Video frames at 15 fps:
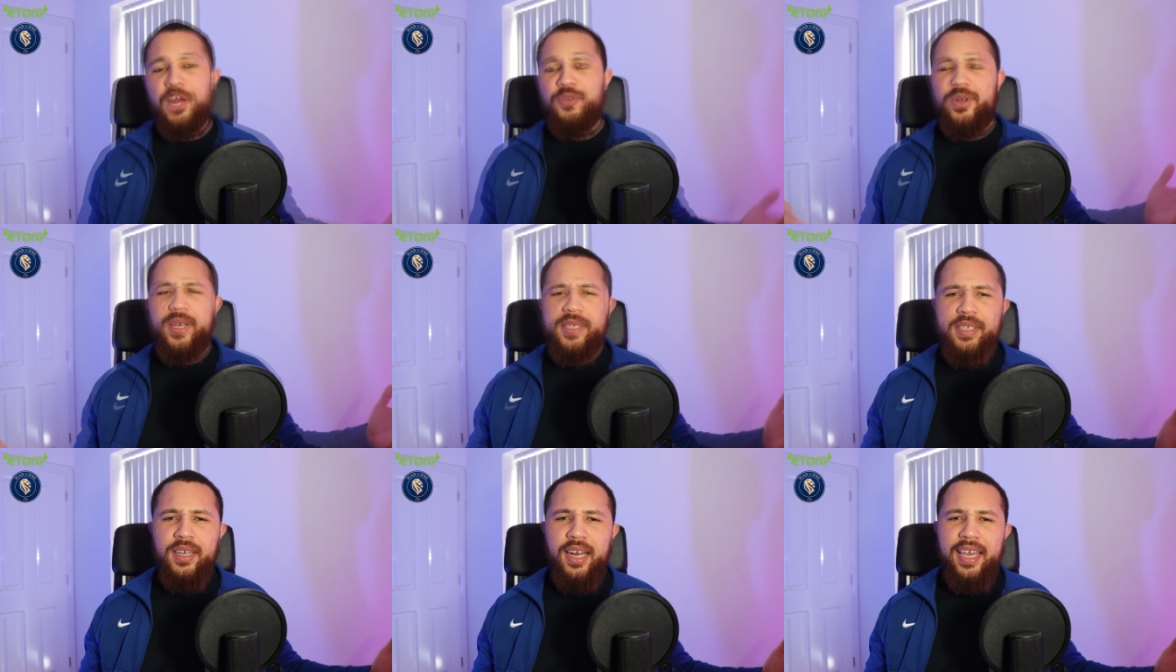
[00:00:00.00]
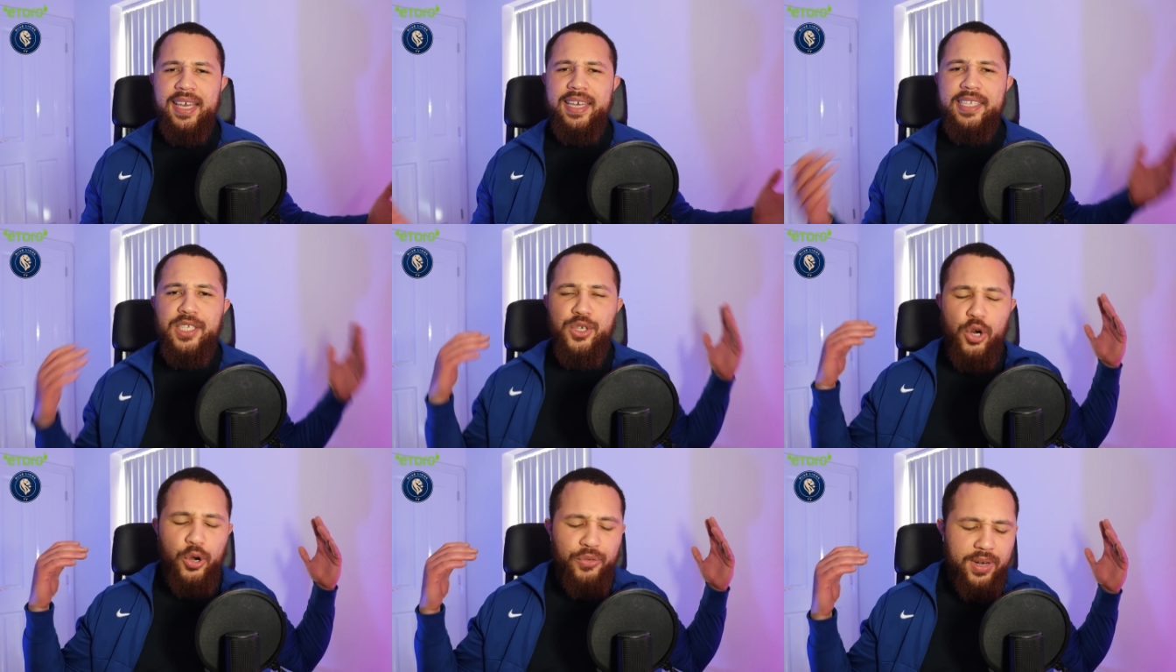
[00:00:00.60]
Now, recently,
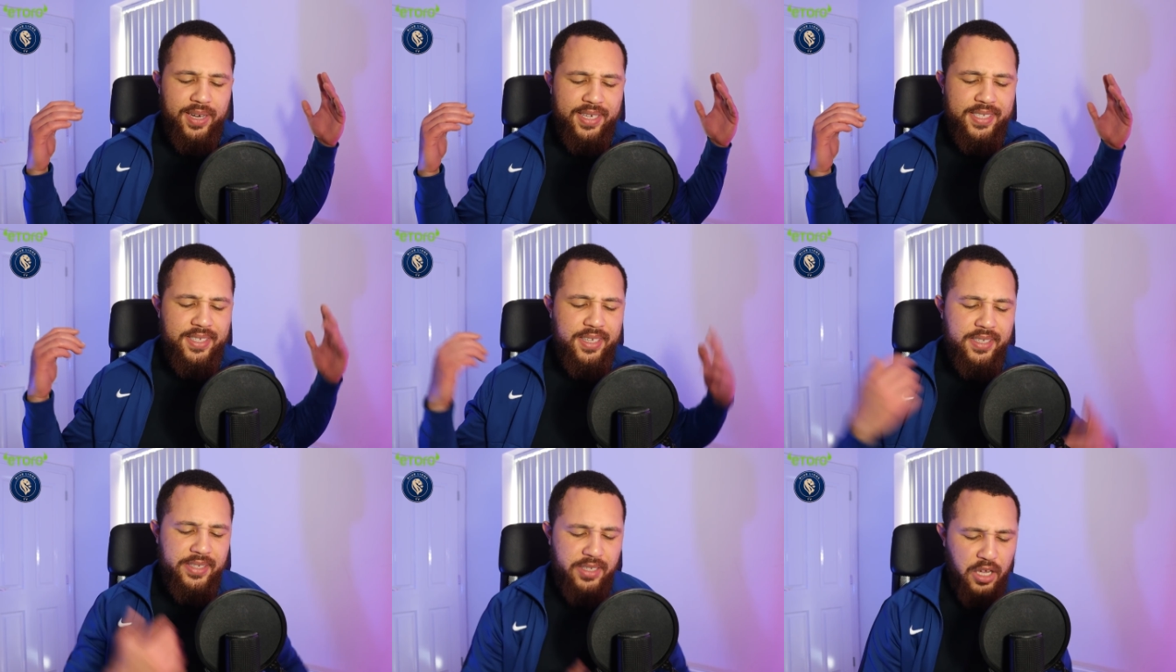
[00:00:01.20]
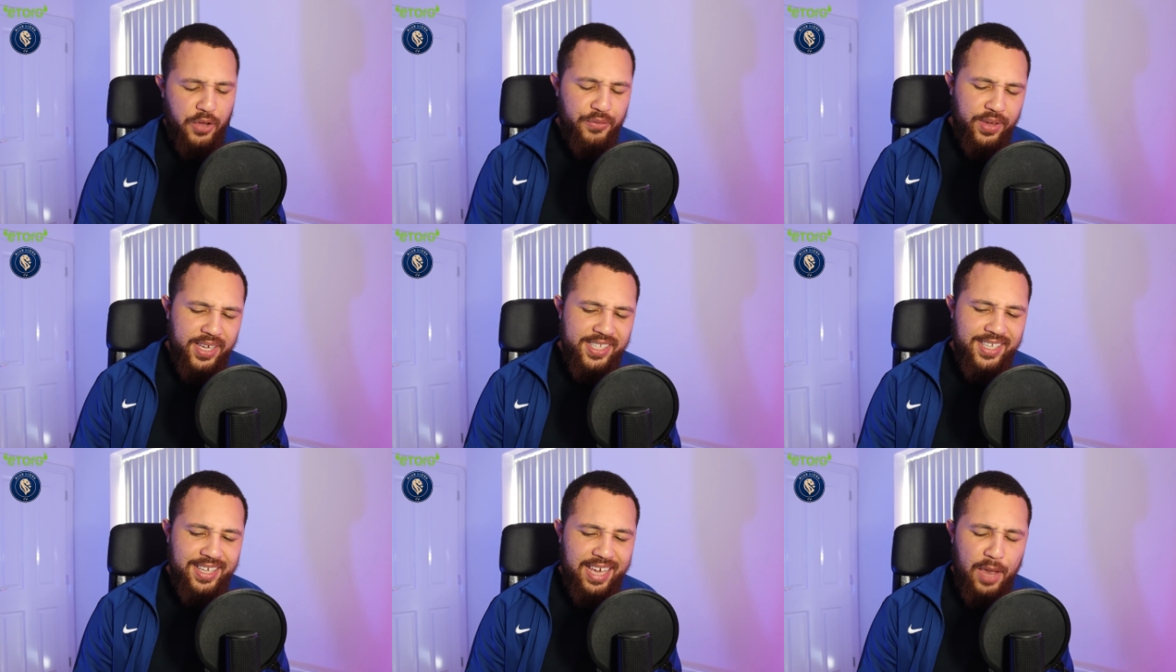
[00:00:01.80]
eToro released a
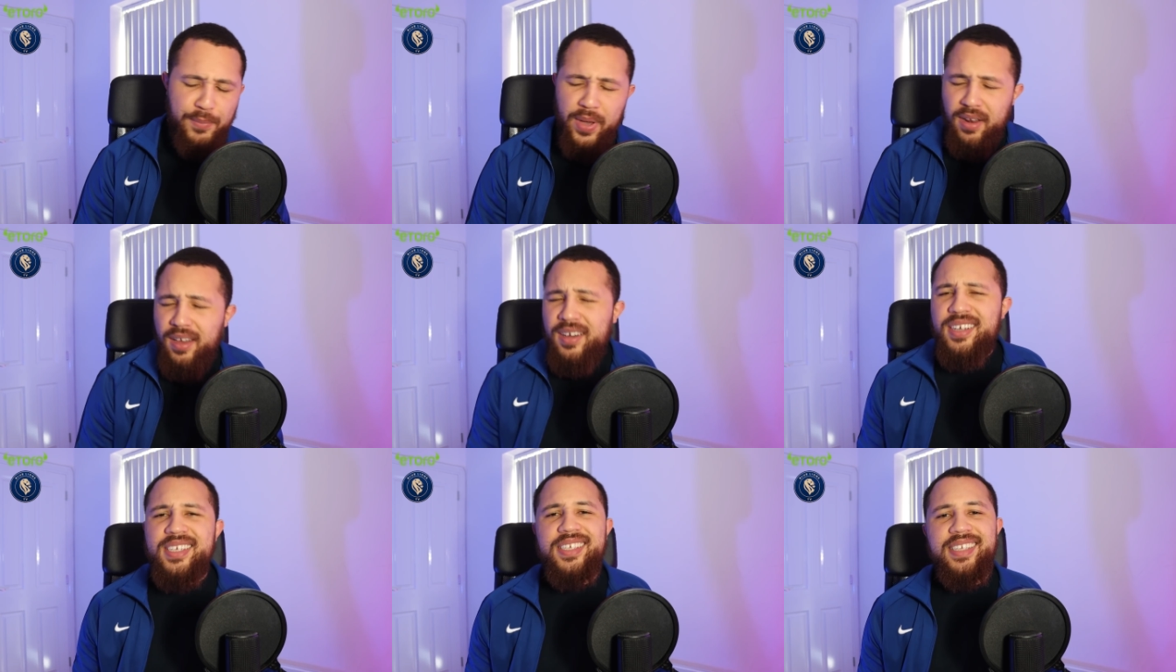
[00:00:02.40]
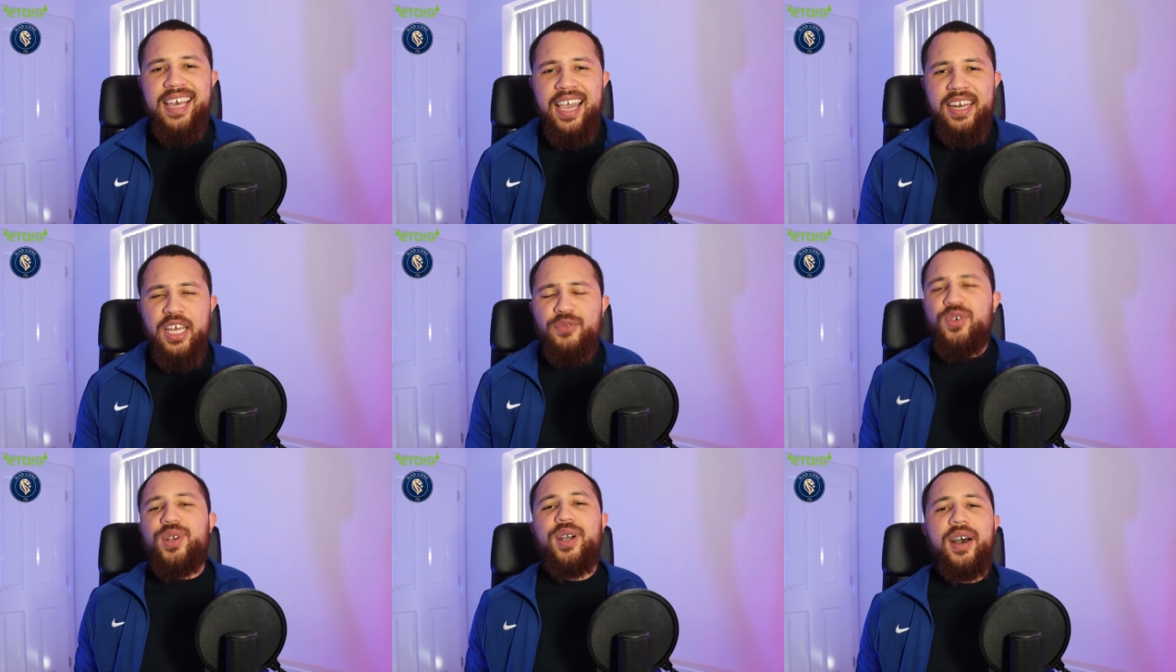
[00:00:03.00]
survey to get a better
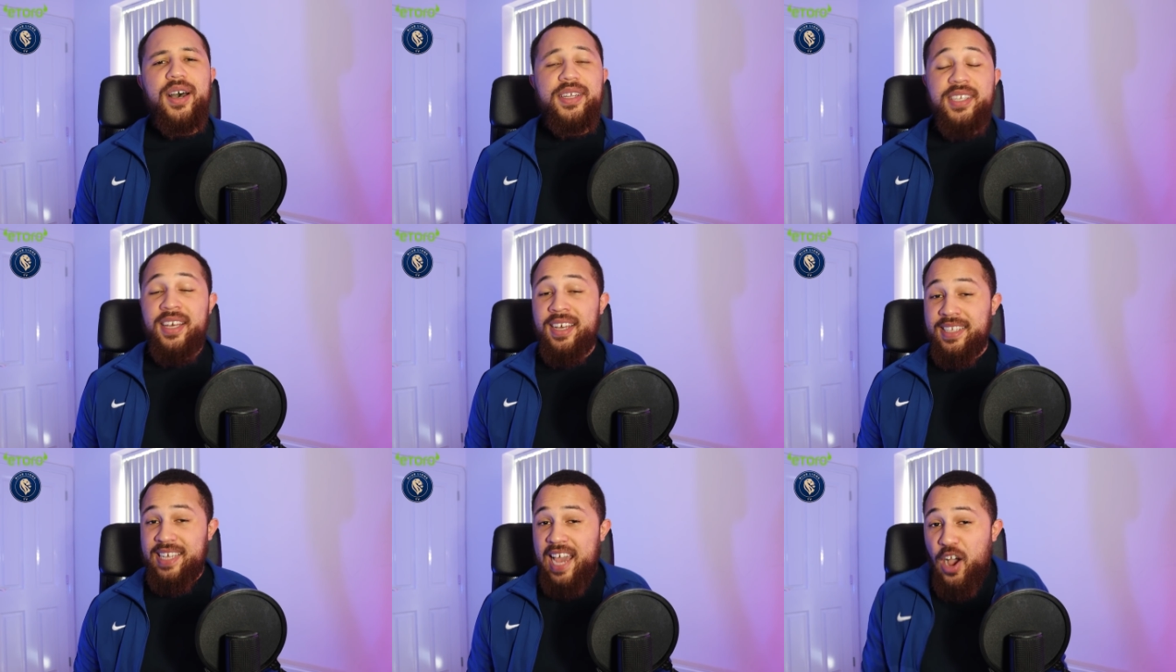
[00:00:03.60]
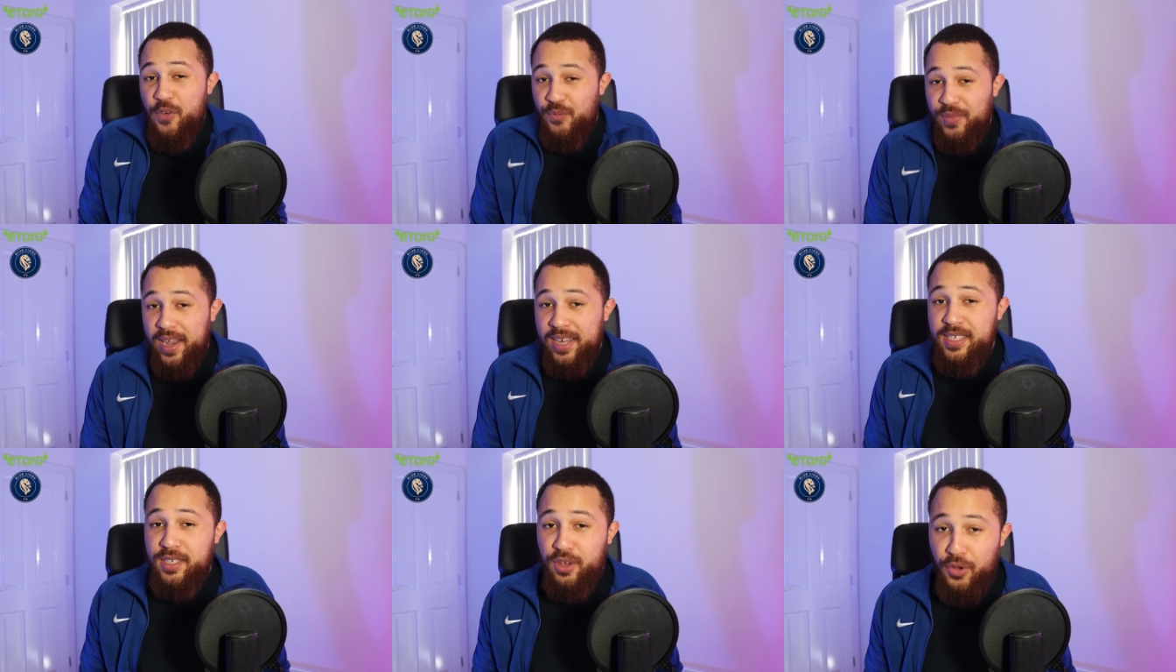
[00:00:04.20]
understanding in regards to how
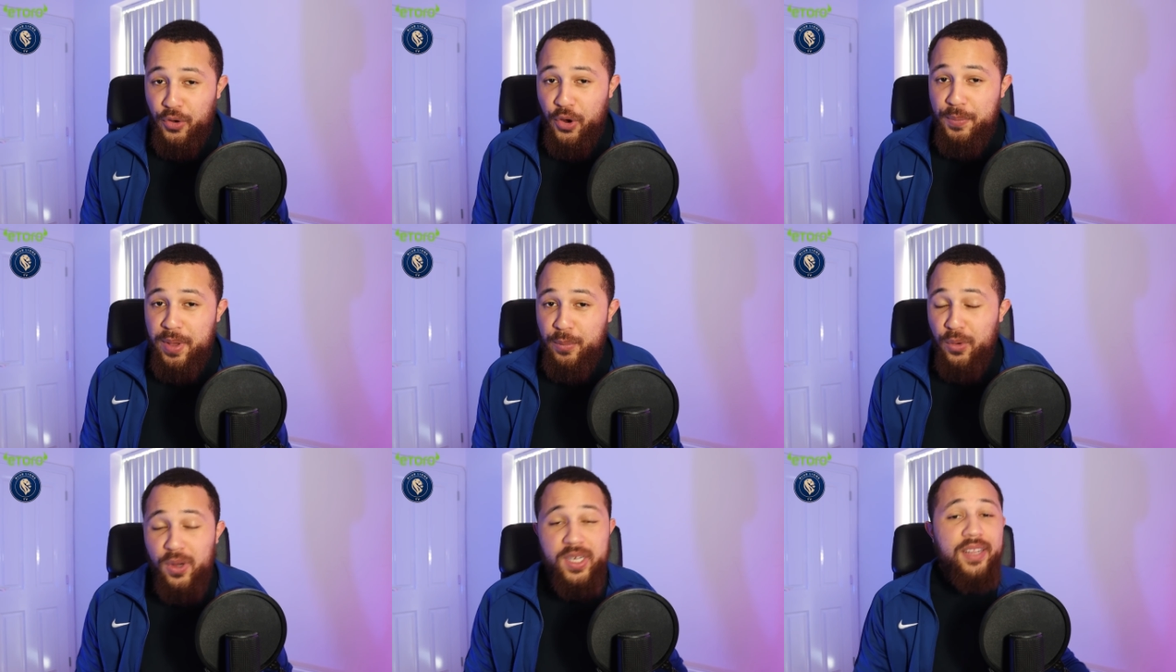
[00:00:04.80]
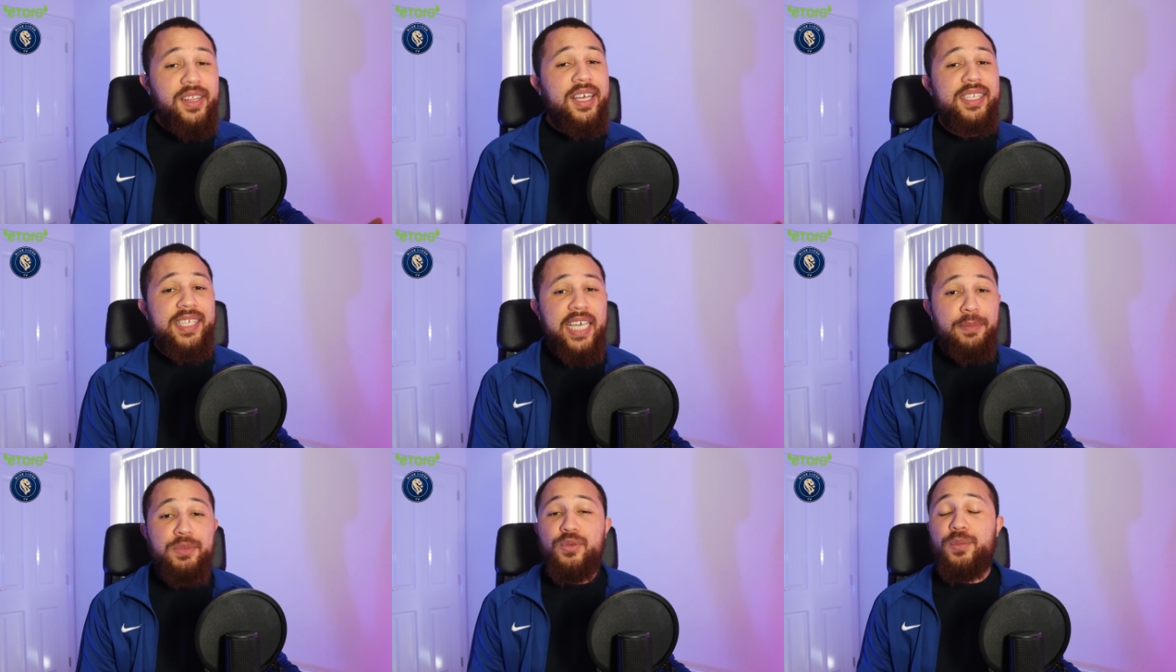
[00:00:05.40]
fans are coping watching their
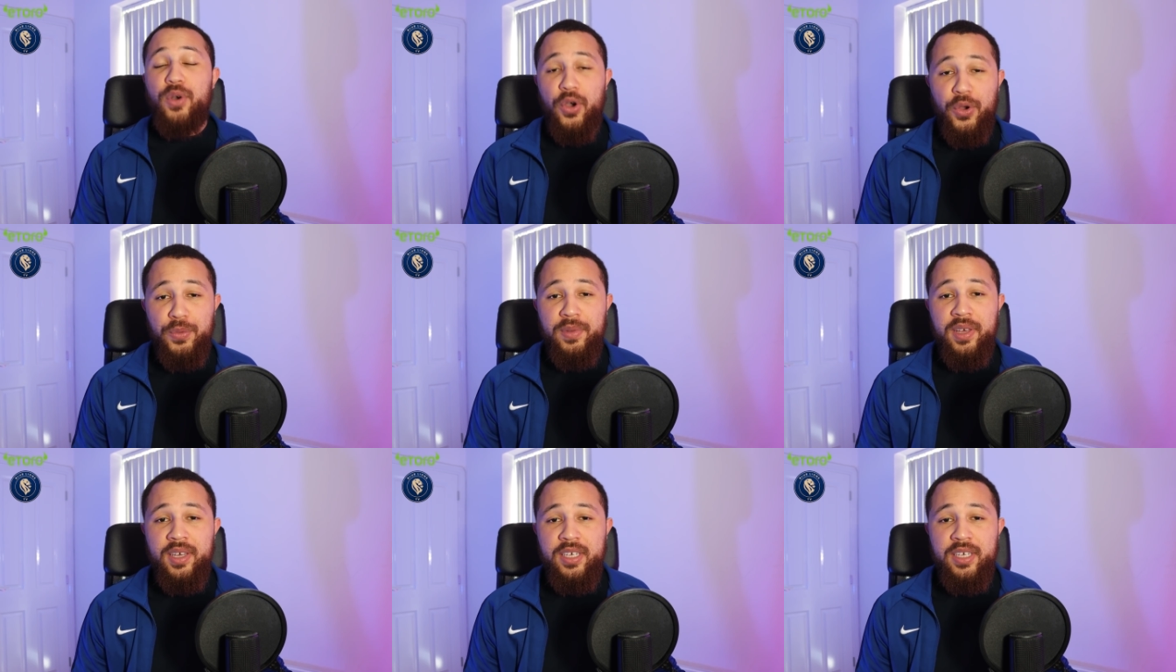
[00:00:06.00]
teams from home